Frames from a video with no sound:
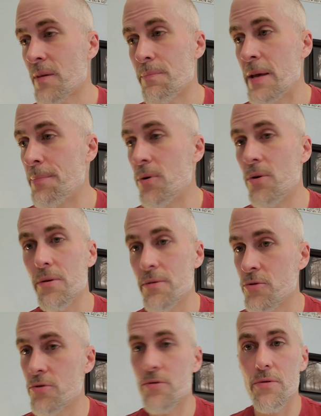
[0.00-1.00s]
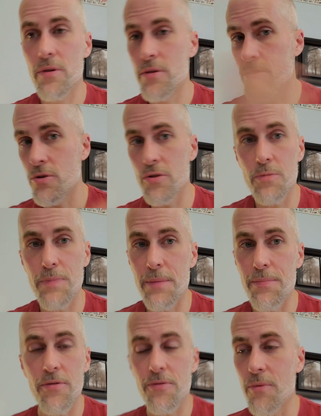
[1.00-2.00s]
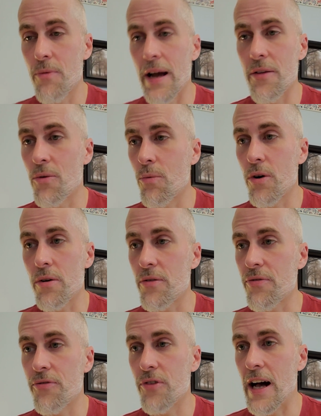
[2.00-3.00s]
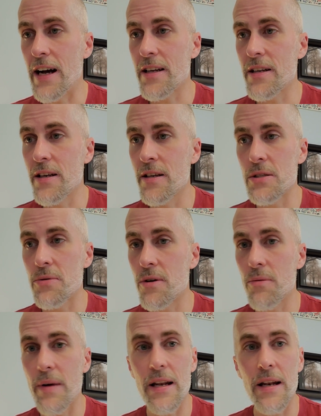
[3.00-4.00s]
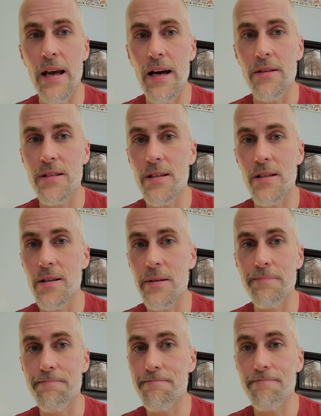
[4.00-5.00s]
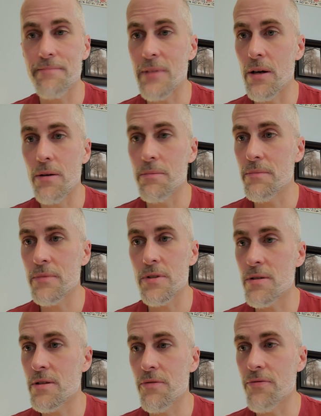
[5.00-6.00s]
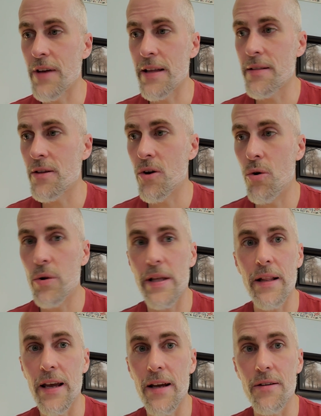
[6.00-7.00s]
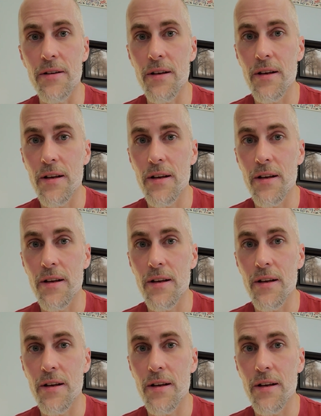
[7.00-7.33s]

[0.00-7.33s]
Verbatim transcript: People, Jewish people from around the world are flocking to Israel right now to, you know, to defend the Holy Land.